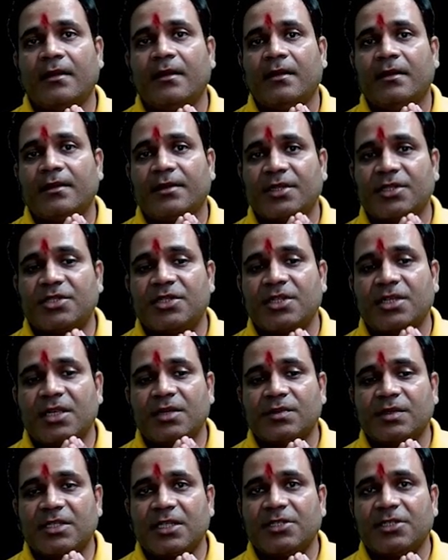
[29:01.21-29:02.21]

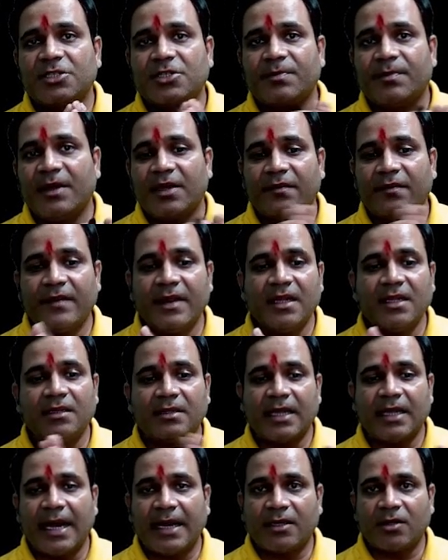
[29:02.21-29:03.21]
distinctions between
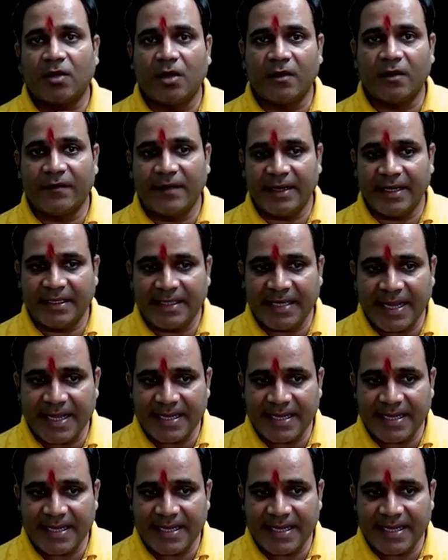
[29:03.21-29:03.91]
that all very things.